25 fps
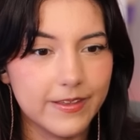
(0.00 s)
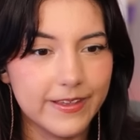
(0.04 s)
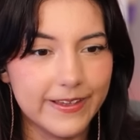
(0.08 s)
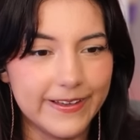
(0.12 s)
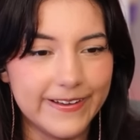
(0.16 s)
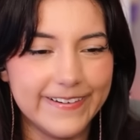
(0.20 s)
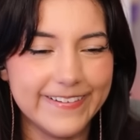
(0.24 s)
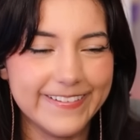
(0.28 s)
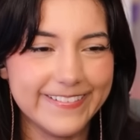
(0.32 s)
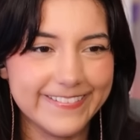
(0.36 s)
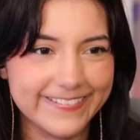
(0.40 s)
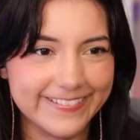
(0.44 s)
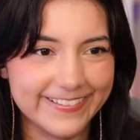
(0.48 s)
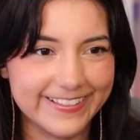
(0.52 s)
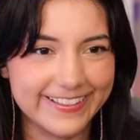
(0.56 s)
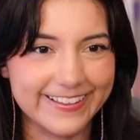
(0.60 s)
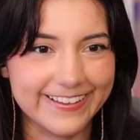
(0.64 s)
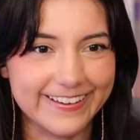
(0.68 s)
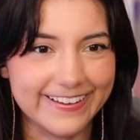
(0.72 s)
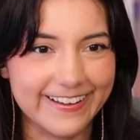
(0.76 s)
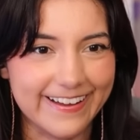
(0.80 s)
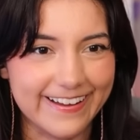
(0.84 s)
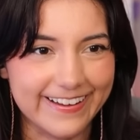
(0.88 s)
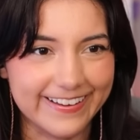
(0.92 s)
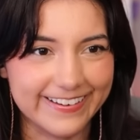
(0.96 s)
Oh
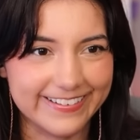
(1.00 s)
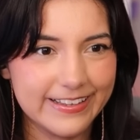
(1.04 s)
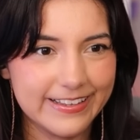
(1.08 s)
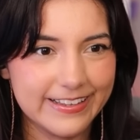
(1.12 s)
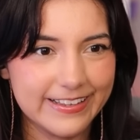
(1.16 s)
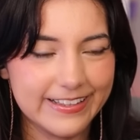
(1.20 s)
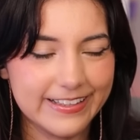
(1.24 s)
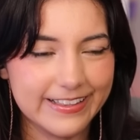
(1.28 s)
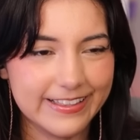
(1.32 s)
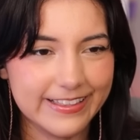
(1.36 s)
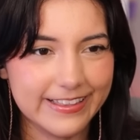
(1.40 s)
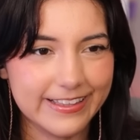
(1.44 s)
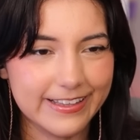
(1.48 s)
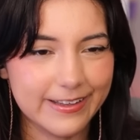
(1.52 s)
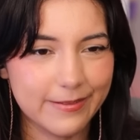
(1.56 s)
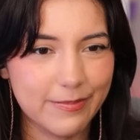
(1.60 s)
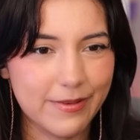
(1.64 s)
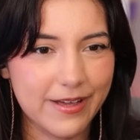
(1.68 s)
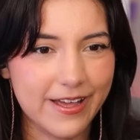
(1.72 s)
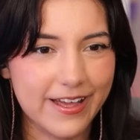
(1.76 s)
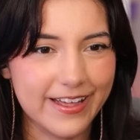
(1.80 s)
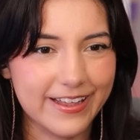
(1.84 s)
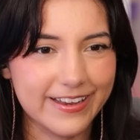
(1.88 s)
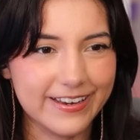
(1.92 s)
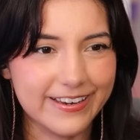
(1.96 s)
god. Look
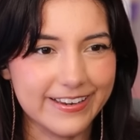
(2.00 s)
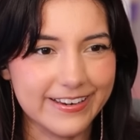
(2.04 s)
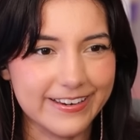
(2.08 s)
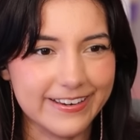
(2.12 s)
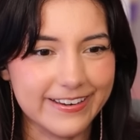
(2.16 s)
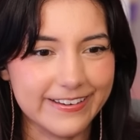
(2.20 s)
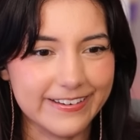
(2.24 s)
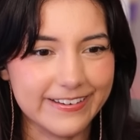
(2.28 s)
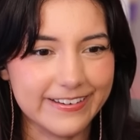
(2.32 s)
behind you, dude.